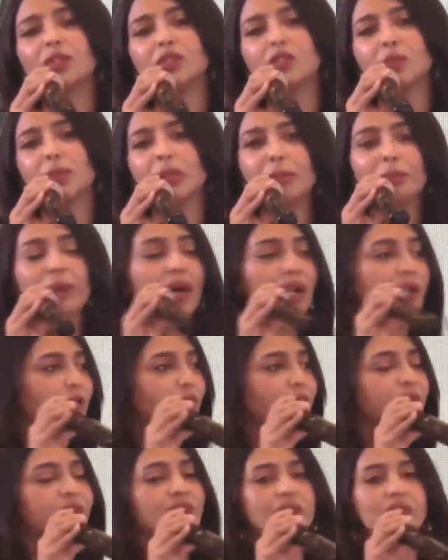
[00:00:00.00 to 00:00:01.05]
to be part
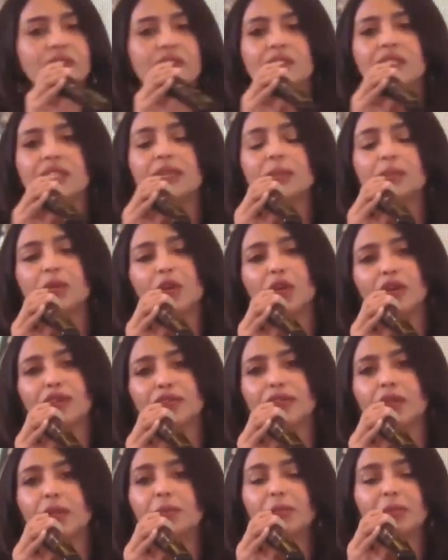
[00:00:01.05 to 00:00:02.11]
of this team of
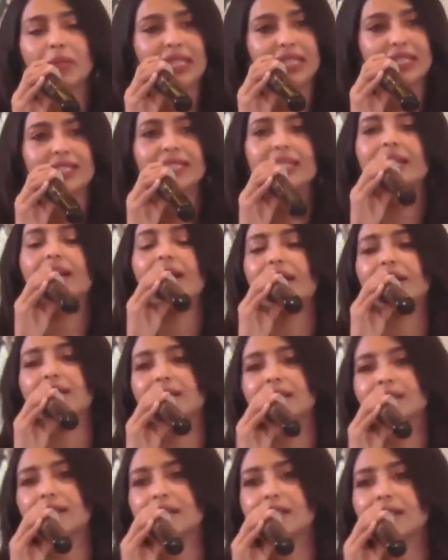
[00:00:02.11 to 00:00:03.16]
amazing
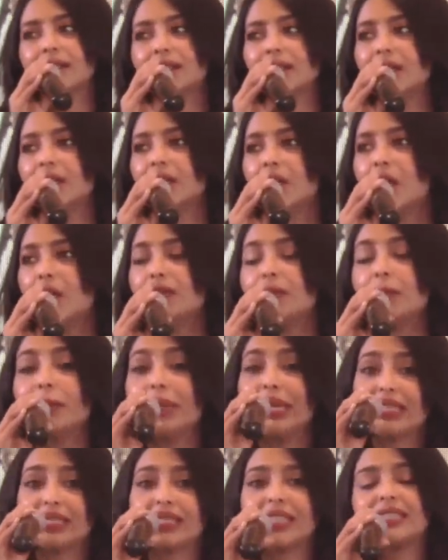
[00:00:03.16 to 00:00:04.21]
artists, of
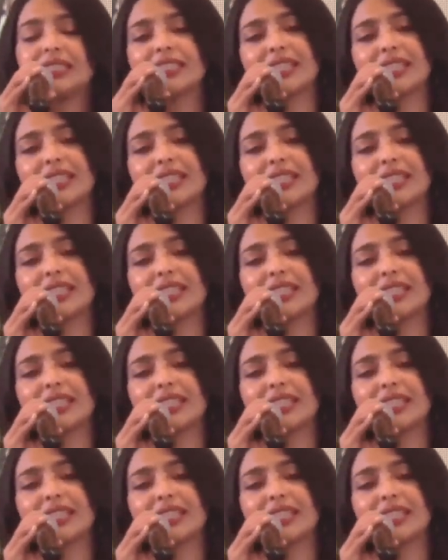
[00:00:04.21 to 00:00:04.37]
amazing